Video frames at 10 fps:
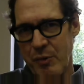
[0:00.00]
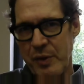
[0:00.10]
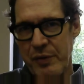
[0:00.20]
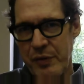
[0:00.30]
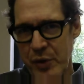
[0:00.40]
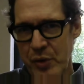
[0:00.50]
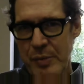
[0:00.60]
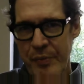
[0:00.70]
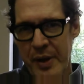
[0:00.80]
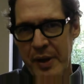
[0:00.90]
review
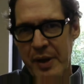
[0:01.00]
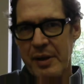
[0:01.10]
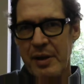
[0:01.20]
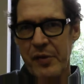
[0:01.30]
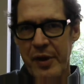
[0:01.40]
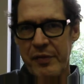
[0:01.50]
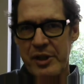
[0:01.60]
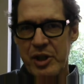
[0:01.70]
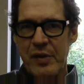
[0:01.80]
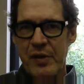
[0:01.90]
those
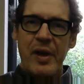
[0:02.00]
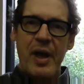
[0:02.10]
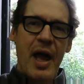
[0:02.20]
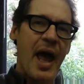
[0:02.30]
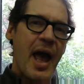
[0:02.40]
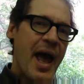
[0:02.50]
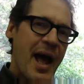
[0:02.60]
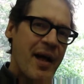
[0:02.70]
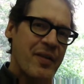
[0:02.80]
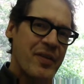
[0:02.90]
definitions,
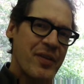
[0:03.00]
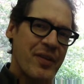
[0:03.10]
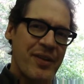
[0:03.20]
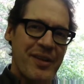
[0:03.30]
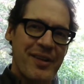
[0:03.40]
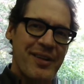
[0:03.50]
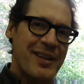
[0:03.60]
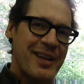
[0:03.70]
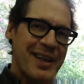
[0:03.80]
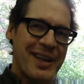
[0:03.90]
and
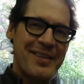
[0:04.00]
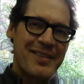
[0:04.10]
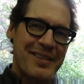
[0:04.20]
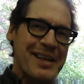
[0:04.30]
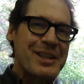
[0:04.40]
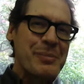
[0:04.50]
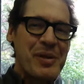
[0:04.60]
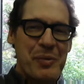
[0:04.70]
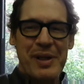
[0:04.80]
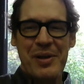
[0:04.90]
the distinction
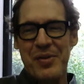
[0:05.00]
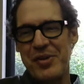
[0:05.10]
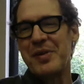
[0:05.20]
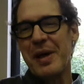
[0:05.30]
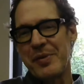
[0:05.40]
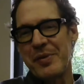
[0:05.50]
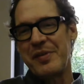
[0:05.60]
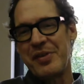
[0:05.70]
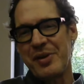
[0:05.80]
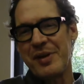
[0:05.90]
between those two types of
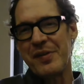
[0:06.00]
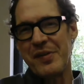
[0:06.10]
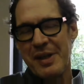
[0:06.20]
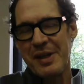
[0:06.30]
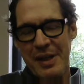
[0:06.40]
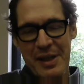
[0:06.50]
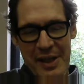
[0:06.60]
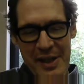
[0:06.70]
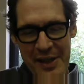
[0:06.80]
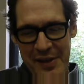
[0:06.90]
deterrence
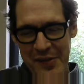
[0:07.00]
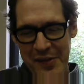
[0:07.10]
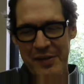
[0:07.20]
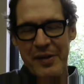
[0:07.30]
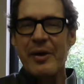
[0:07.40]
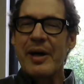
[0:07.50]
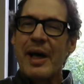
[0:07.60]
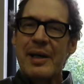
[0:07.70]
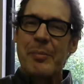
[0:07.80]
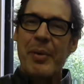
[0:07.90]
is
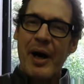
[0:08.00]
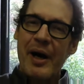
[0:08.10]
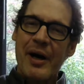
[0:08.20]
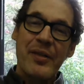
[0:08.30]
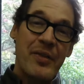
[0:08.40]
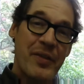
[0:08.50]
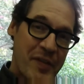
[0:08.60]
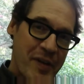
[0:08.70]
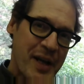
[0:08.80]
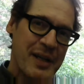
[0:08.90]
interrogated by the
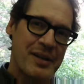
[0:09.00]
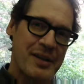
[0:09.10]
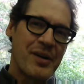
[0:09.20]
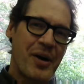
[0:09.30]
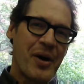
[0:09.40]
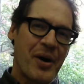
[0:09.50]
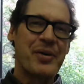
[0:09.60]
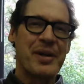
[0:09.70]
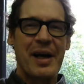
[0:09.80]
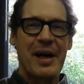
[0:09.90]
second author
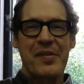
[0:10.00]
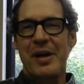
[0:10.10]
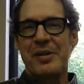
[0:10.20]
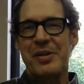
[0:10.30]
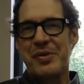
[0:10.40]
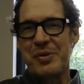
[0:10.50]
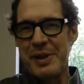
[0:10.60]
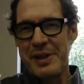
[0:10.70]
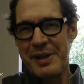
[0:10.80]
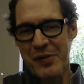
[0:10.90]
that I assigned you to
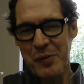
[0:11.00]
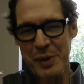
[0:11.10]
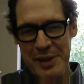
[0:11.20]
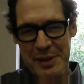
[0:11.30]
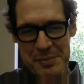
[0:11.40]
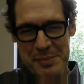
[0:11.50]
read this week.